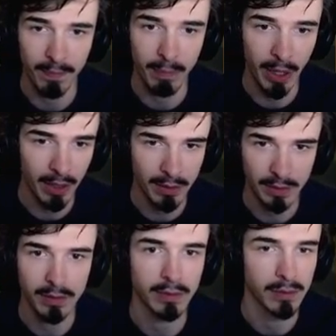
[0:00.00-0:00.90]
But
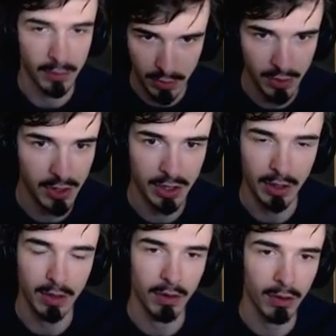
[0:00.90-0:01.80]
good shit.
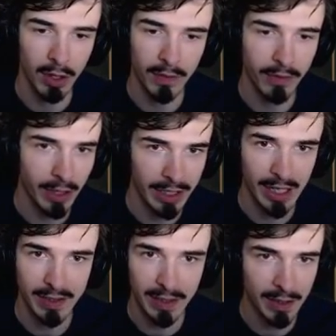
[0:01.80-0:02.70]
Orianna finally
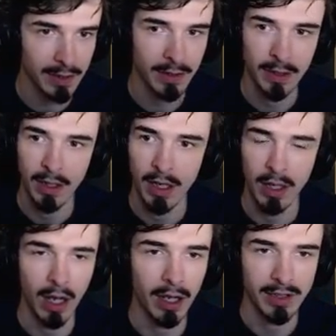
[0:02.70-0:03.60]
gets in.
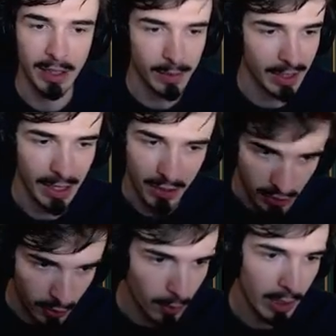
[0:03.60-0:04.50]
Is able to land a
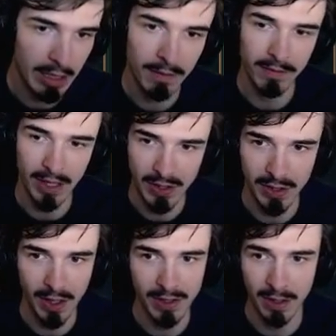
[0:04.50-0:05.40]
shockwave. That's
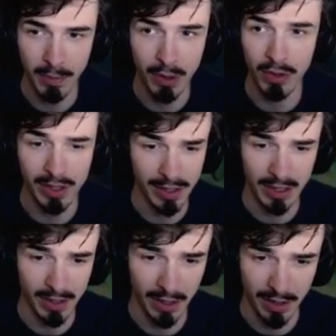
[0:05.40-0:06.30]
nice. Camille is
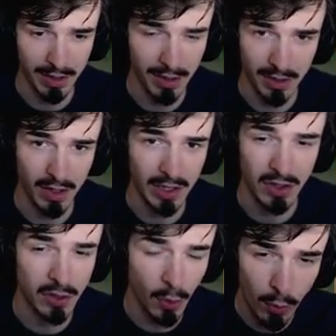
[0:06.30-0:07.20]

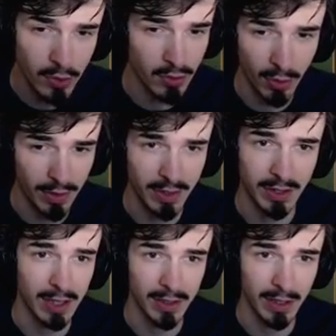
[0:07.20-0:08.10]
so strong at this
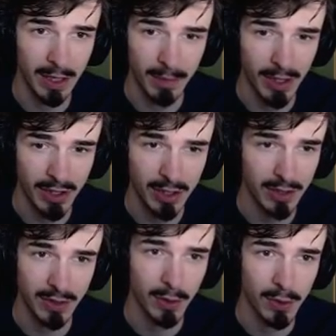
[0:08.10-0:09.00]
stage of the game. Like, she
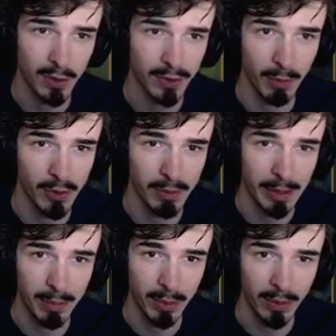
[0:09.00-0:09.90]
just two-shots most
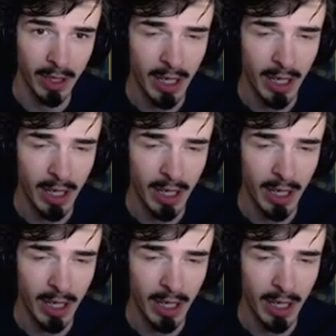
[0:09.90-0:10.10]
people.